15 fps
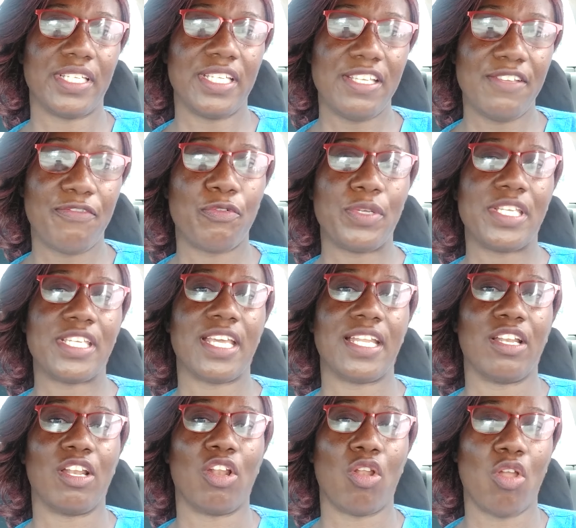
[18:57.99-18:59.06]
If we
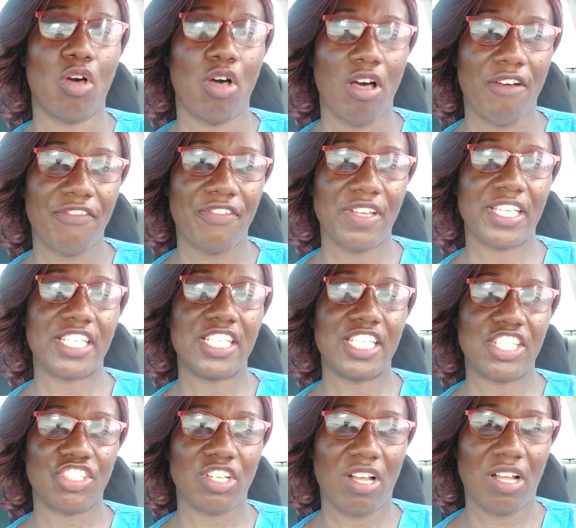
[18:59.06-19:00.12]
can love
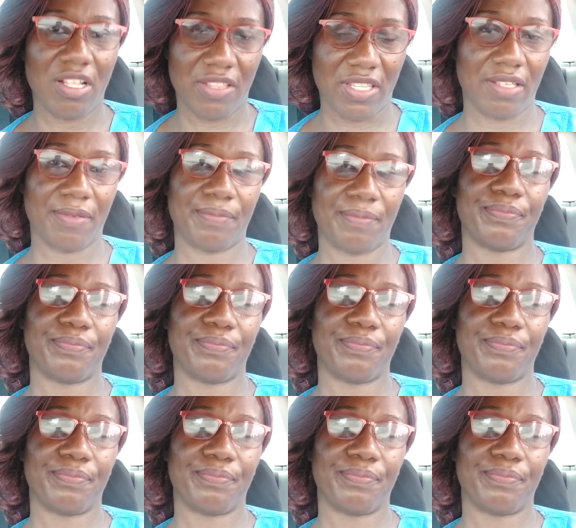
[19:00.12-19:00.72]
each other,